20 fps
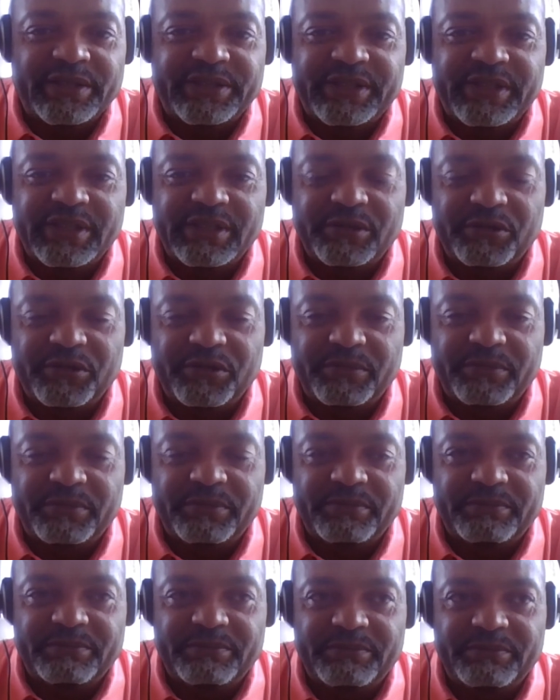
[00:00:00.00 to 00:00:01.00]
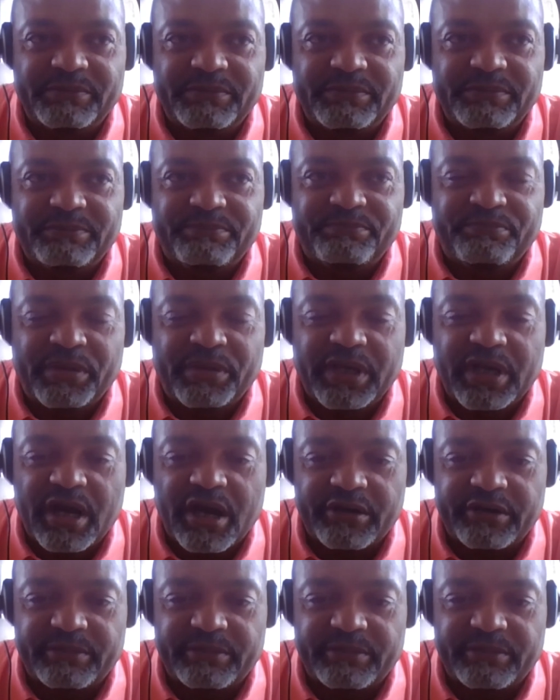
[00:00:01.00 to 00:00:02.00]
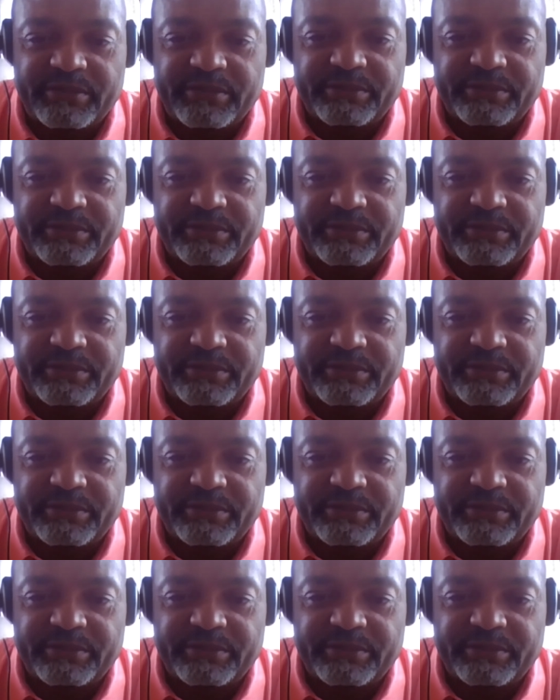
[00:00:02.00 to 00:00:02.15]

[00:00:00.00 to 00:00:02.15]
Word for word: is to put a hundred